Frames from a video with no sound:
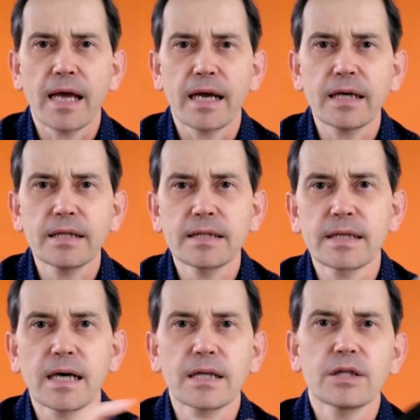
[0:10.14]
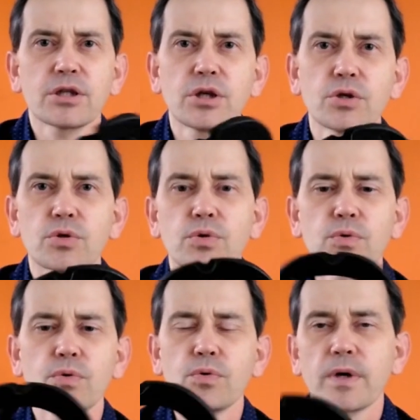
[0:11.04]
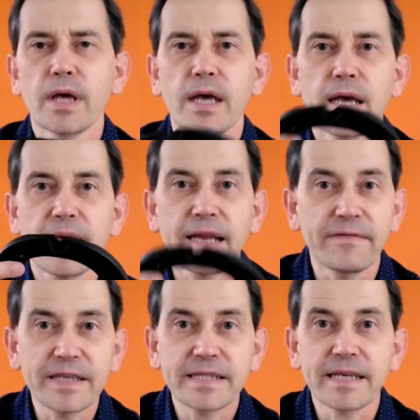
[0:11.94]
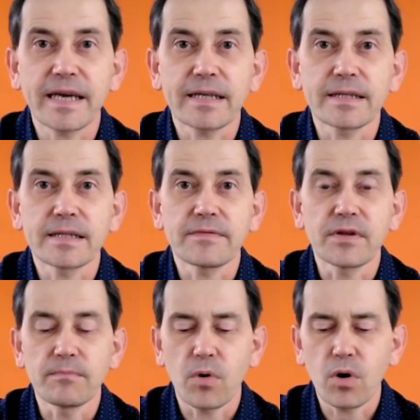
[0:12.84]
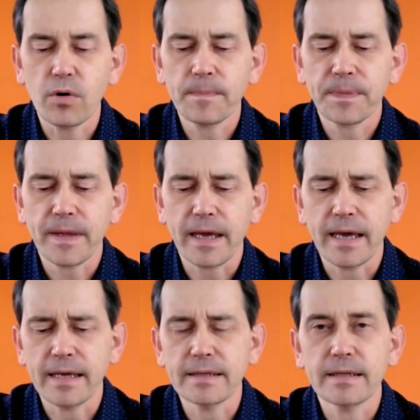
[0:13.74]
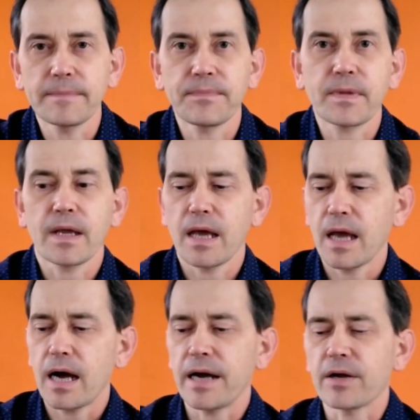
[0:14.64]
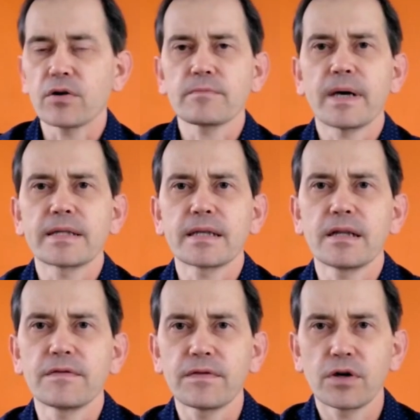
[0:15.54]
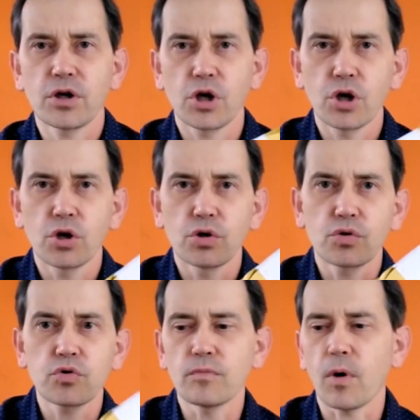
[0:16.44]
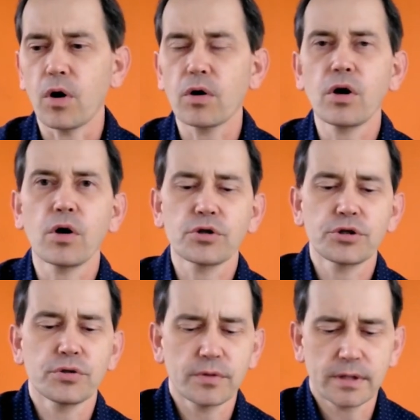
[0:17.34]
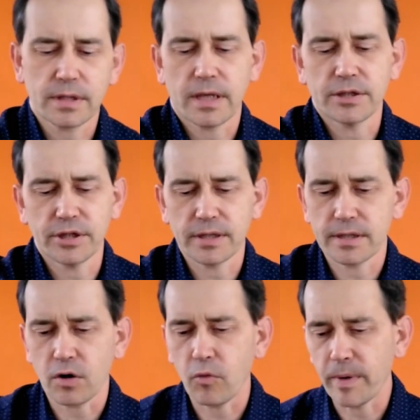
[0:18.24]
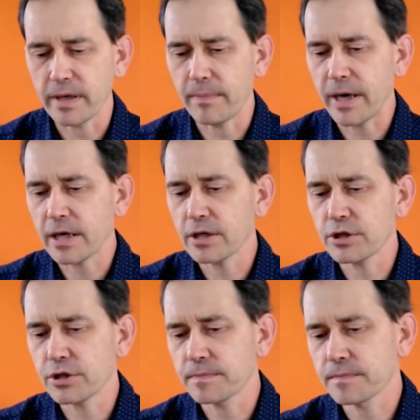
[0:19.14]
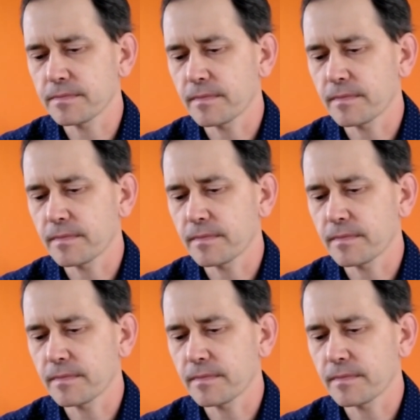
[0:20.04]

and I decided to investigate this even more, and uh, I got myself two more horseshoes. Let's just open the package.